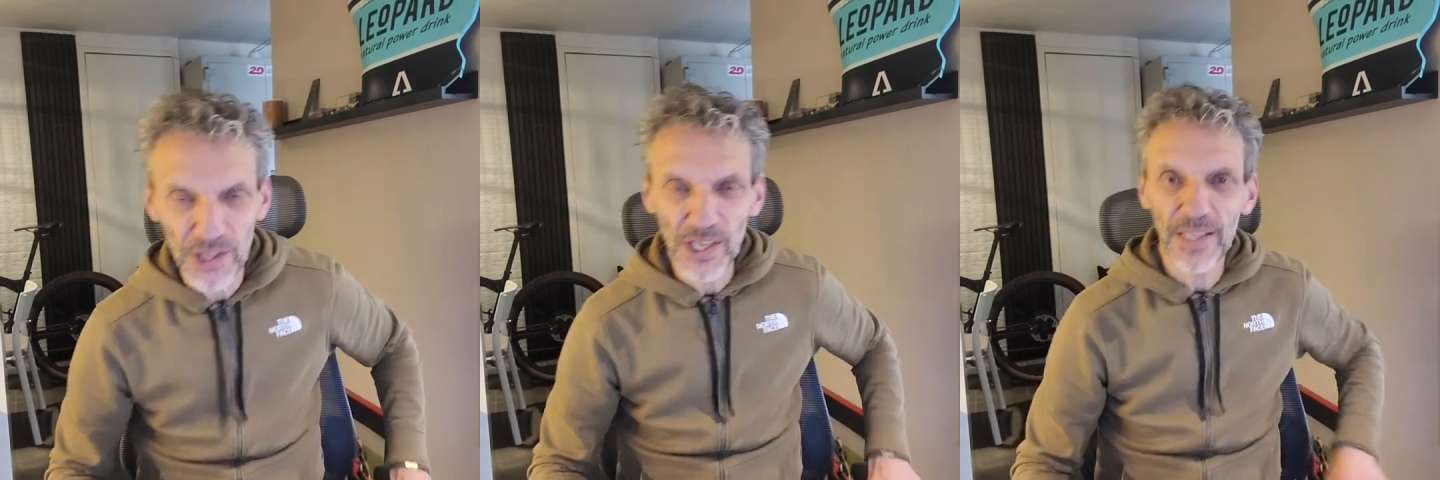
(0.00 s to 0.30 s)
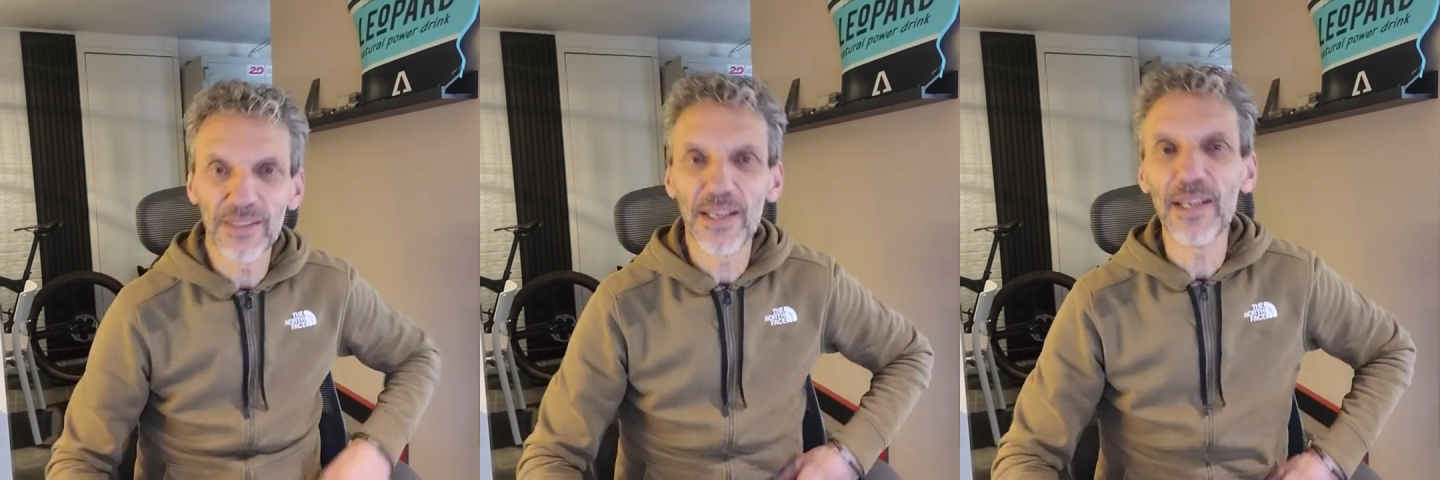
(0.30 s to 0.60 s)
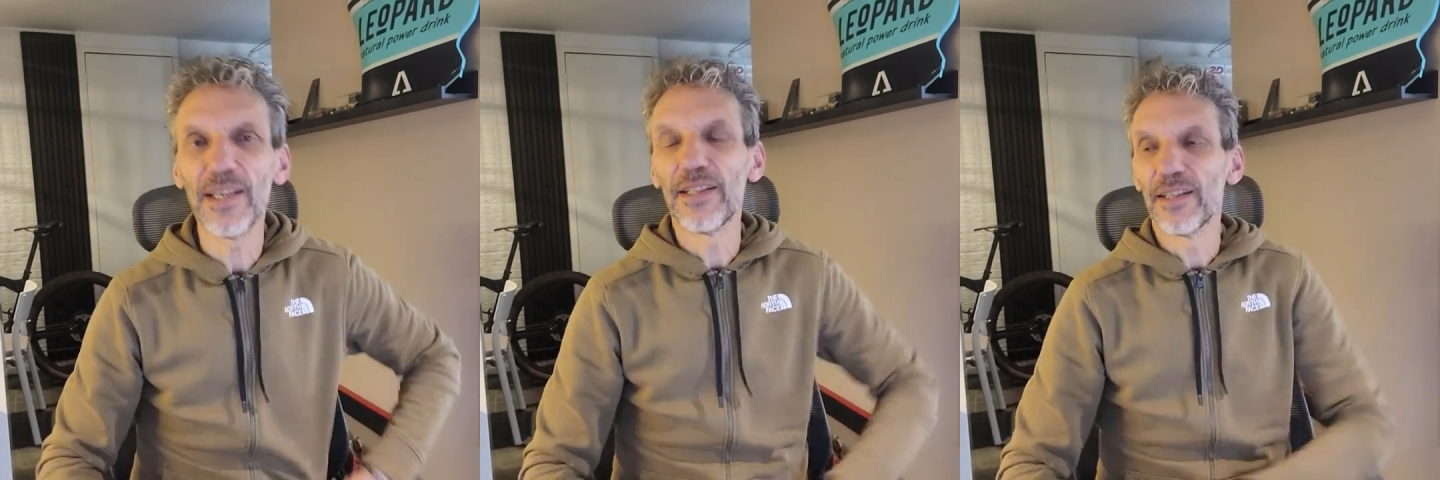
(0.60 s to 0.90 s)
second
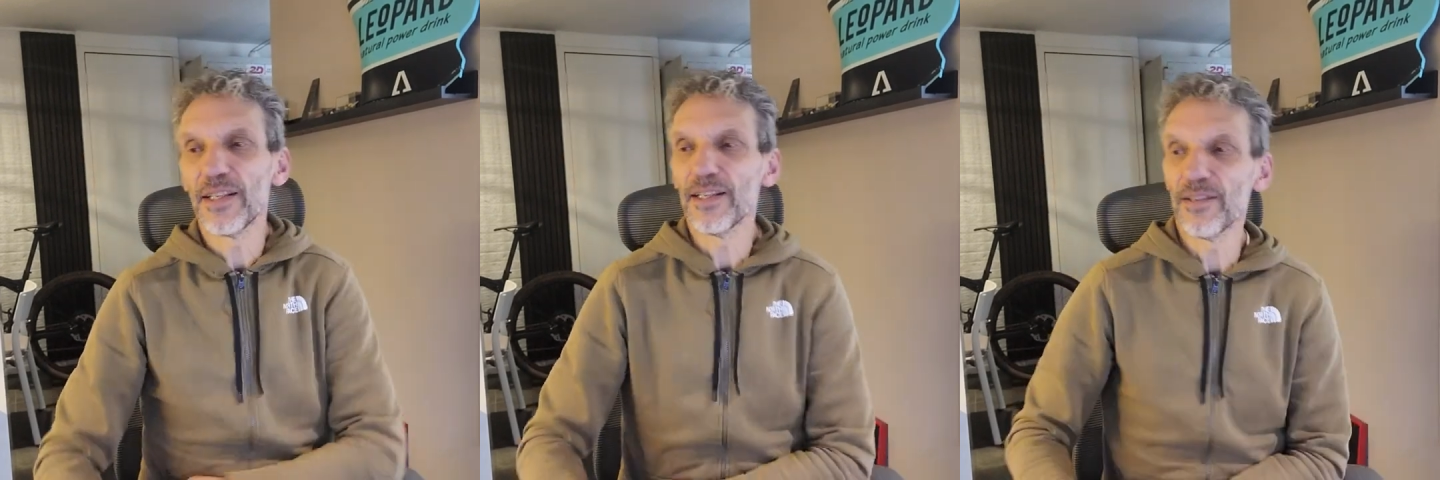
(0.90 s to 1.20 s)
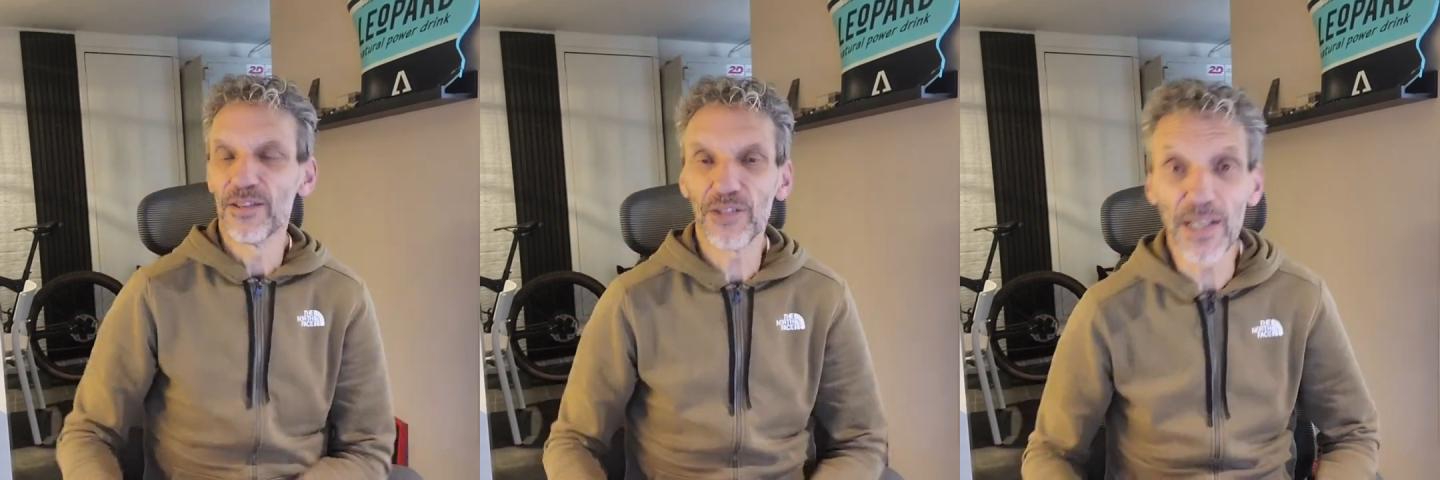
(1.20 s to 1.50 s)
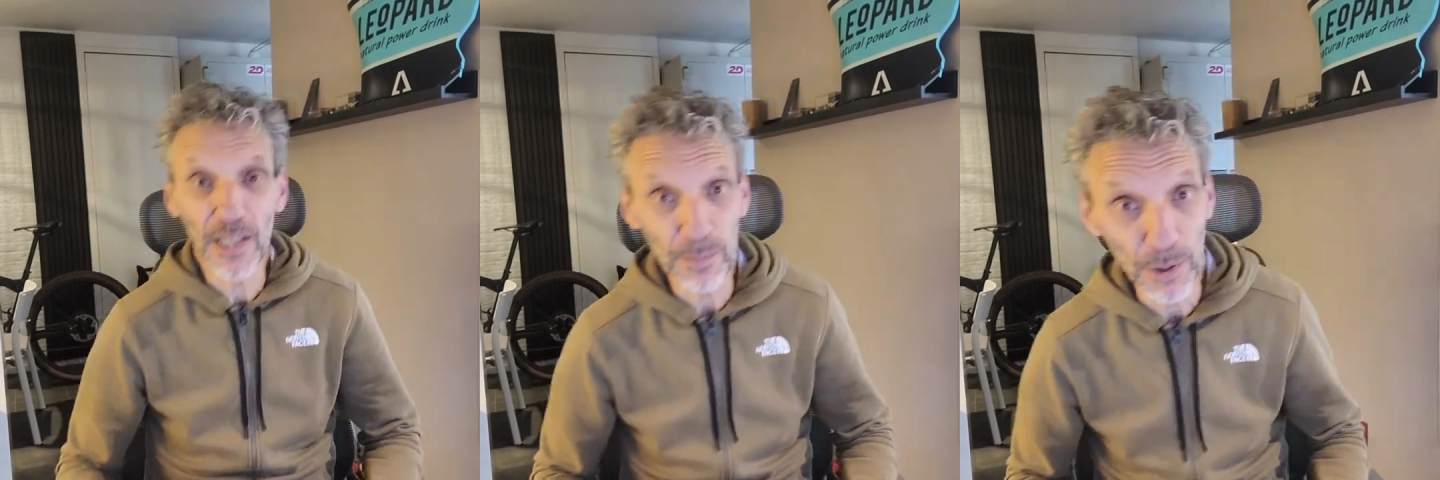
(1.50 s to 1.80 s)
day in the
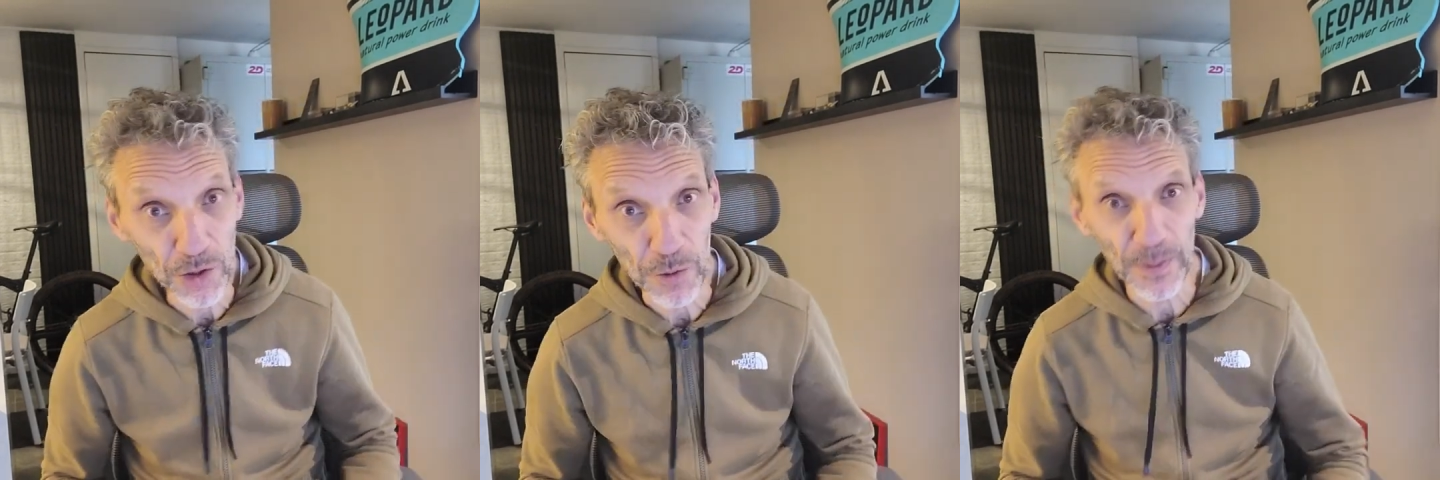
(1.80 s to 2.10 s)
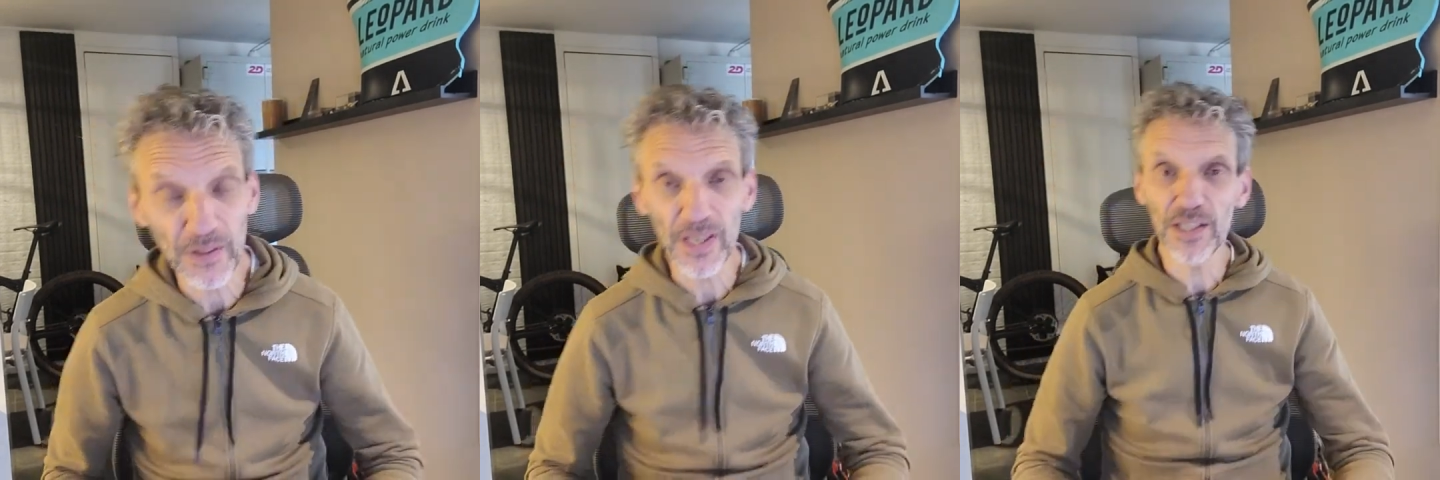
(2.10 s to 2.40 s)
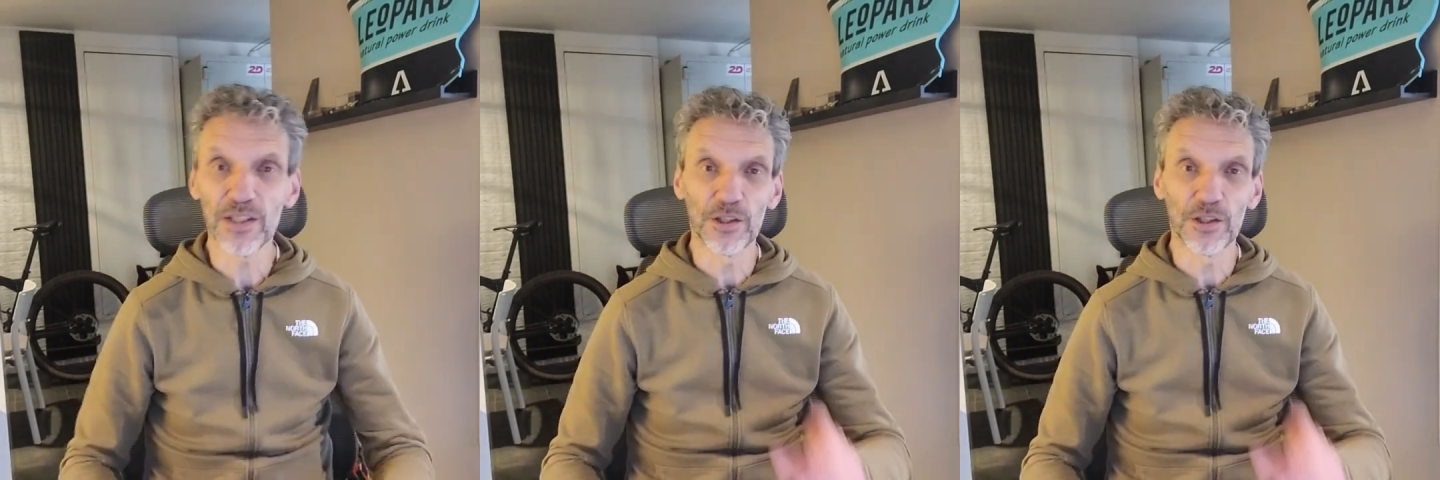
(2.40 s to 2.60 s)
Thailand MotoGP race,